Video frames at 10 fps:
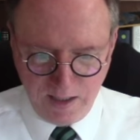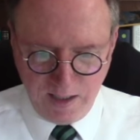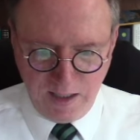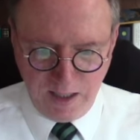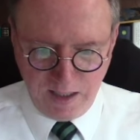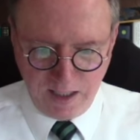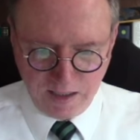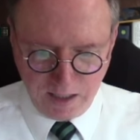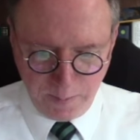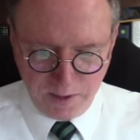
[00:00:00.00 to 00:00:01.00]
He
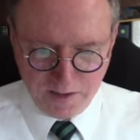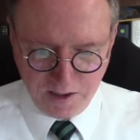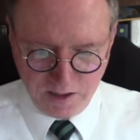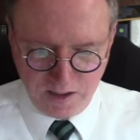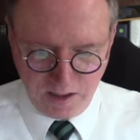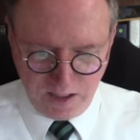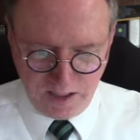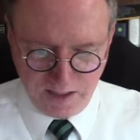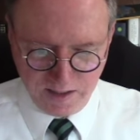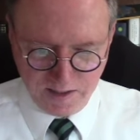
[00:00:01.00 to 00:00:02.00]
that cometh to
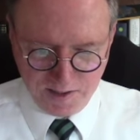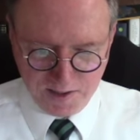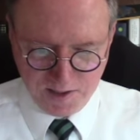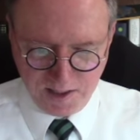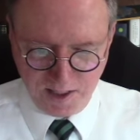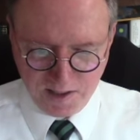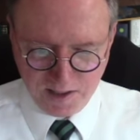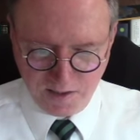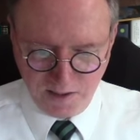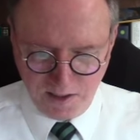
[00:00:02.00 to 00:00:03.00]
God, says
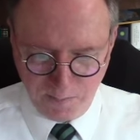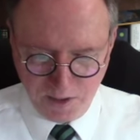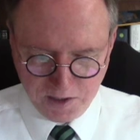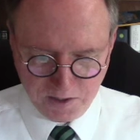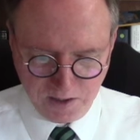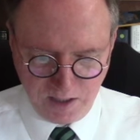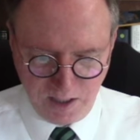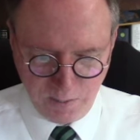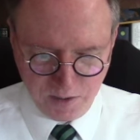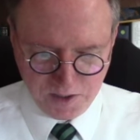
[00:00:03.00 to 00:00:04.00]
the Epistle to the
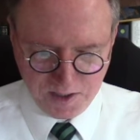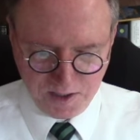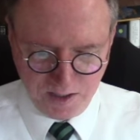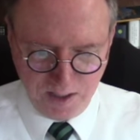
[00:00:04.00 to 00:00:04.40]
Hebrews,